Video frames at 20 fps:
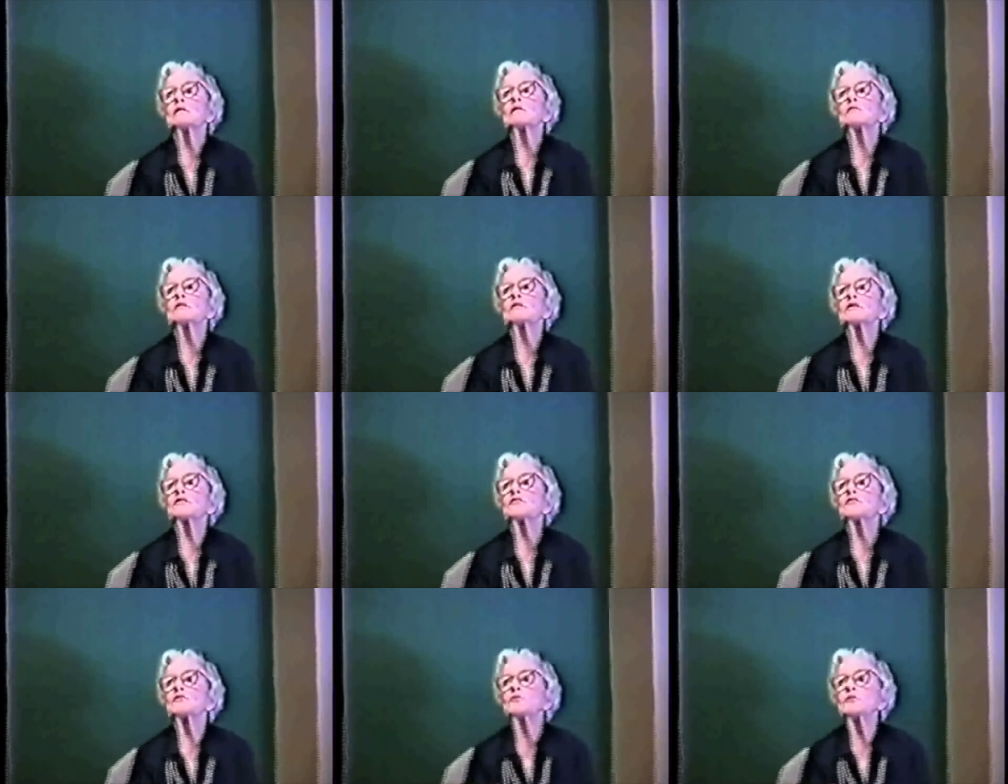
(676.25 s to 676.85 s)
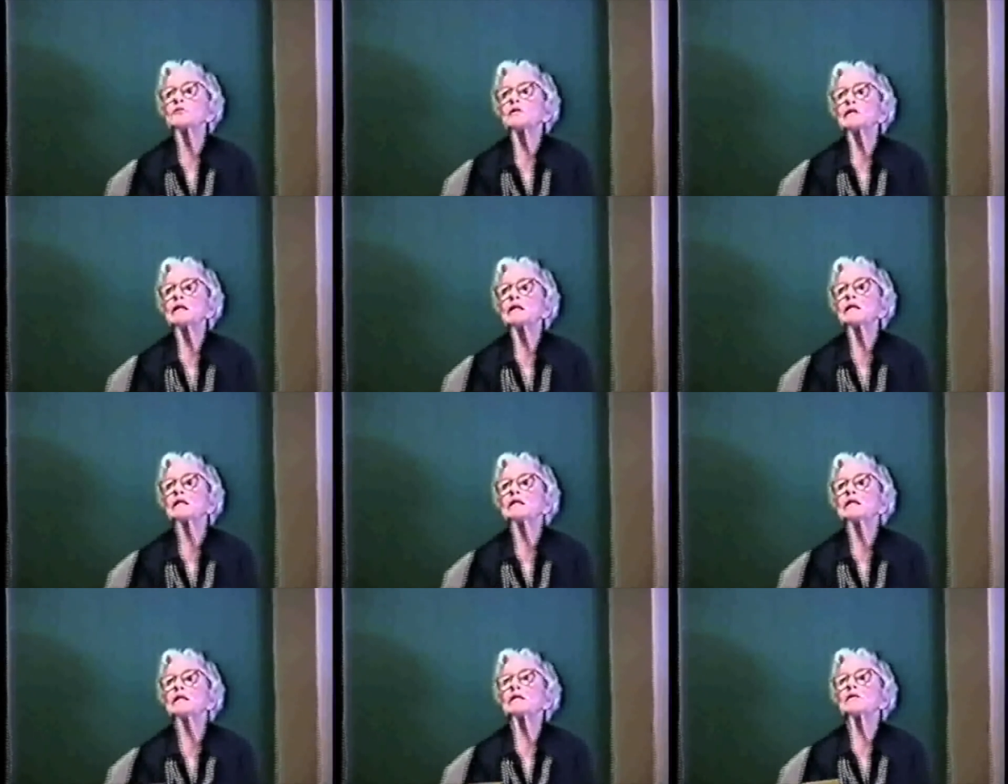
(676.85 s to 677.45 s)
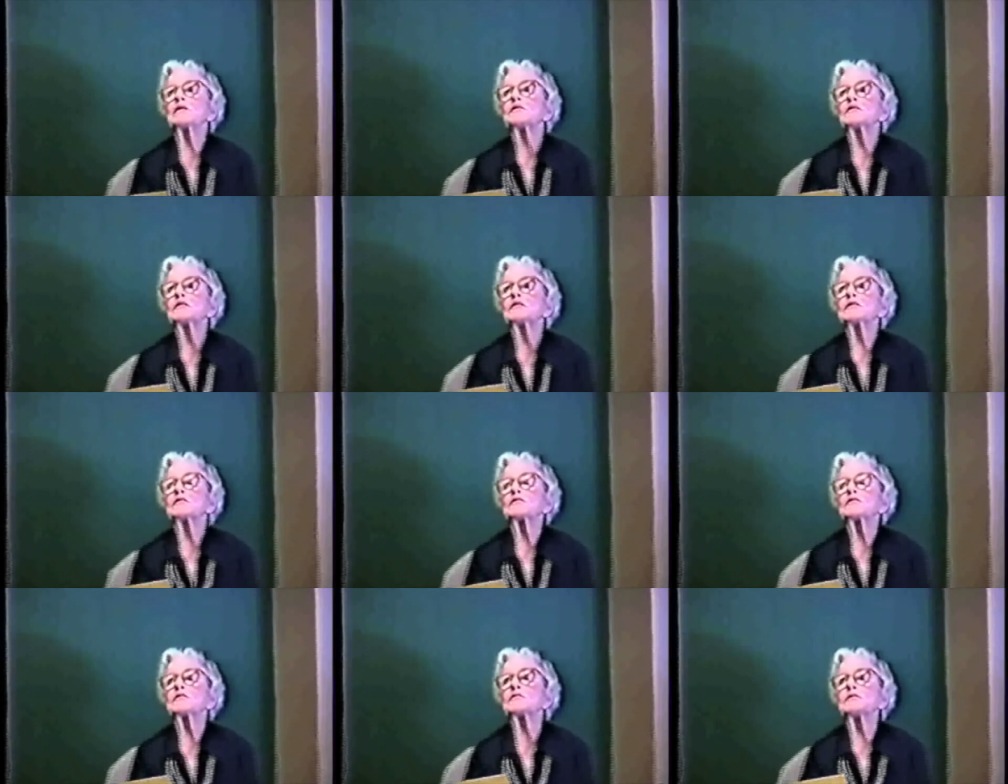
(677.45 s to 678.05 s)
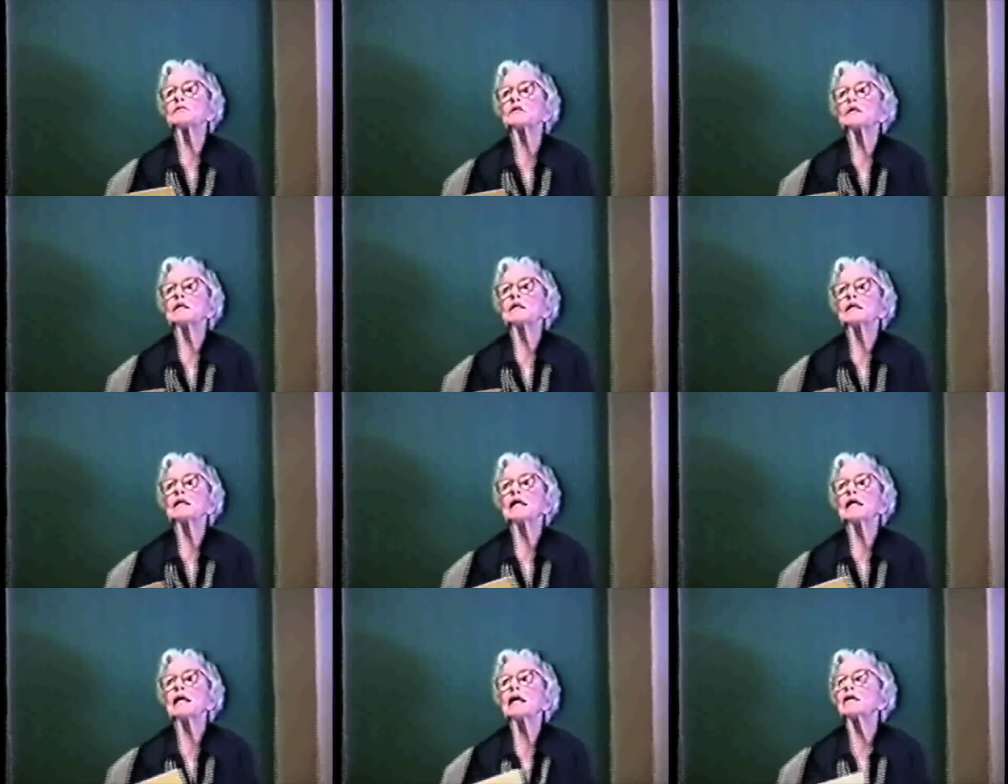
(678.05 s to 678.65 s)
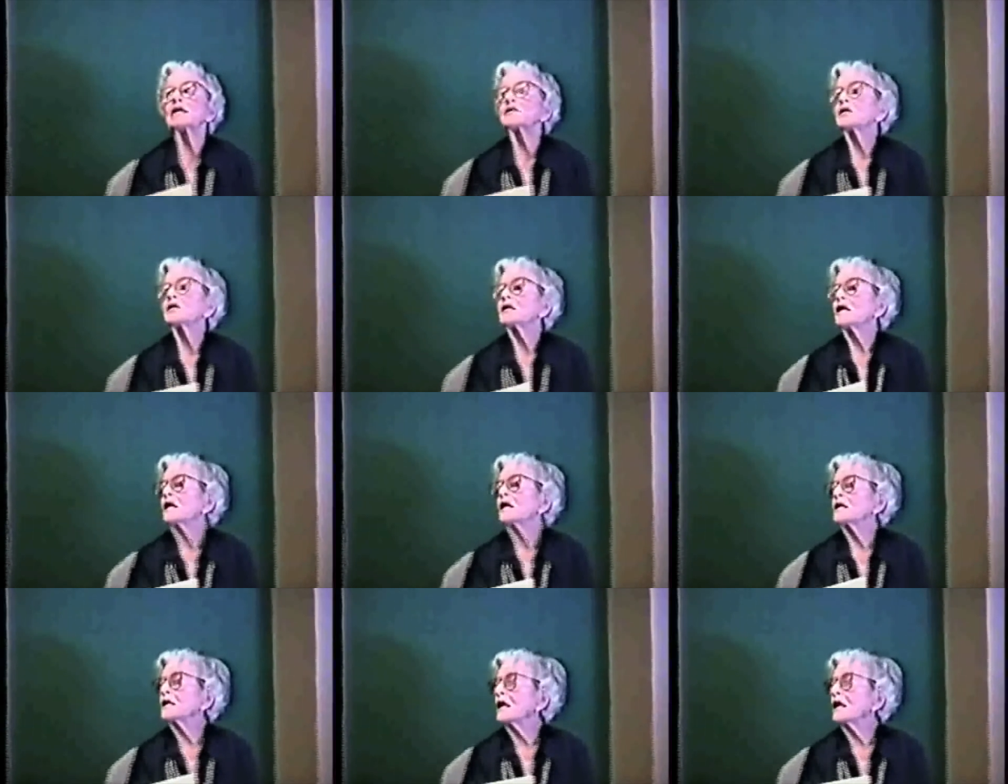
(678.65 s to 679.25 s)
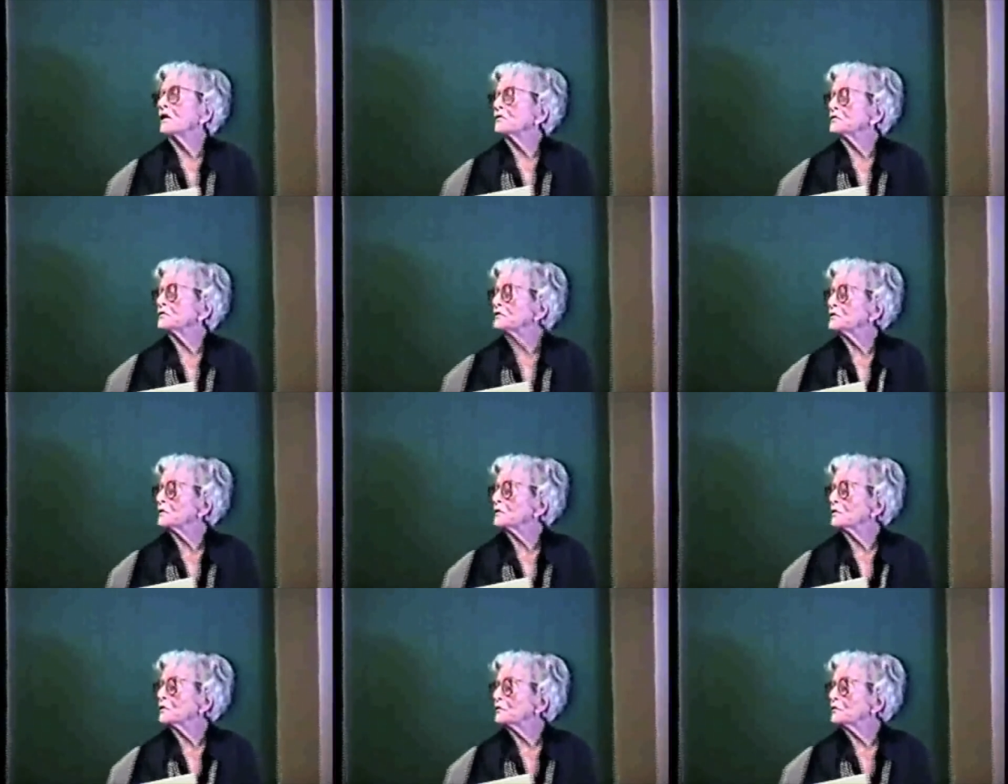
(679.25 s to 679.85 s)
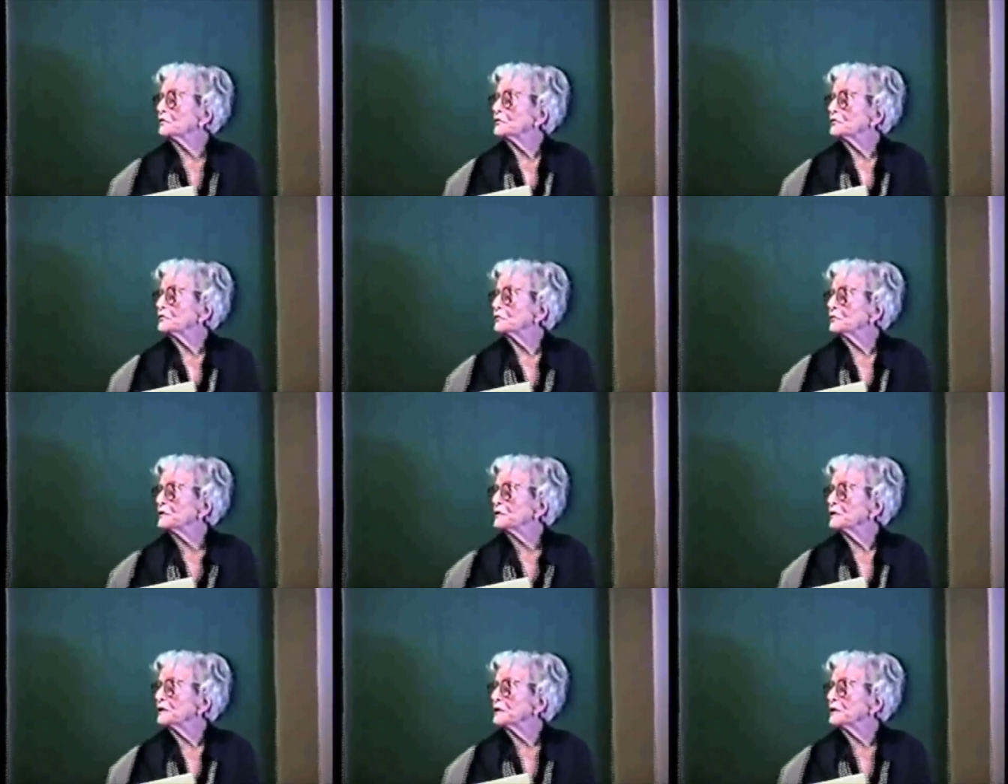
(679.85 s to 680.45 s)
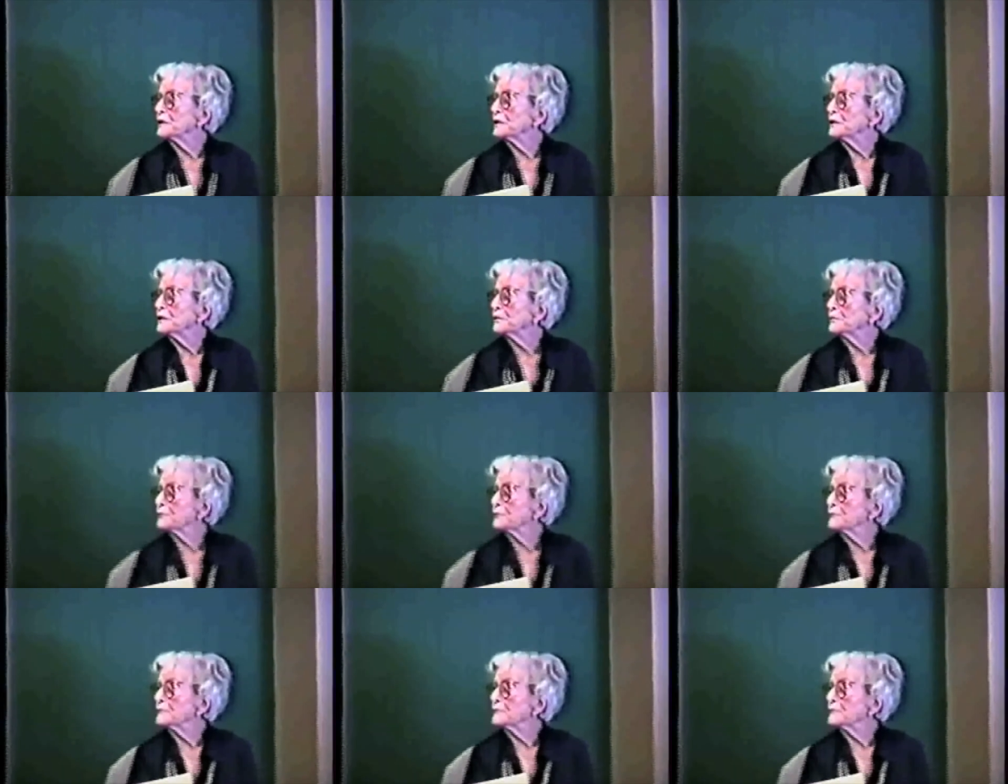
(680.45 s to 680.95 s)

with the junior year. You see, the junior year had a council on the junior year.